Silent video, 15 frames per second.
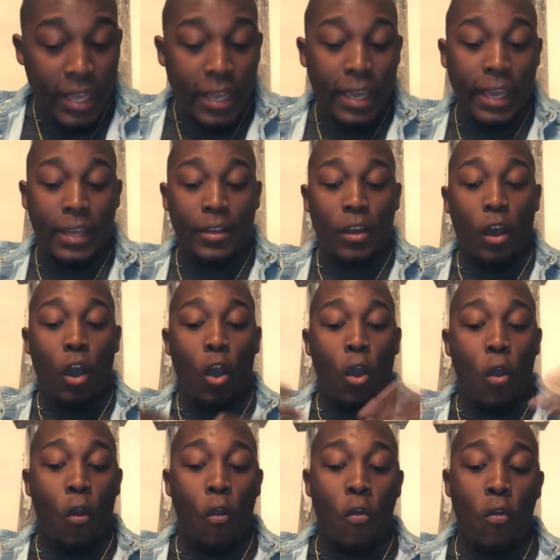And the
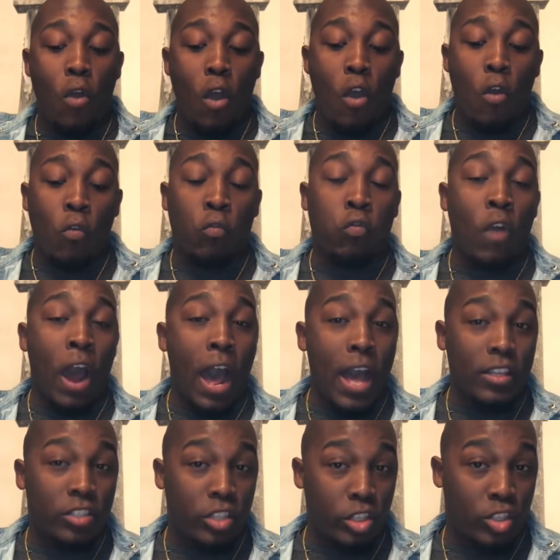whole
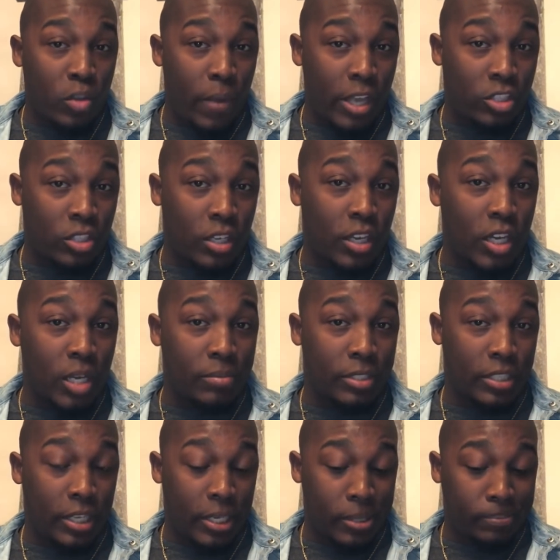Rock situation
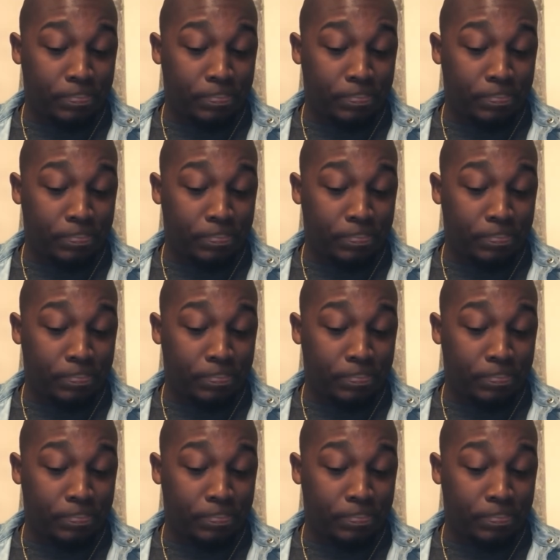comes up.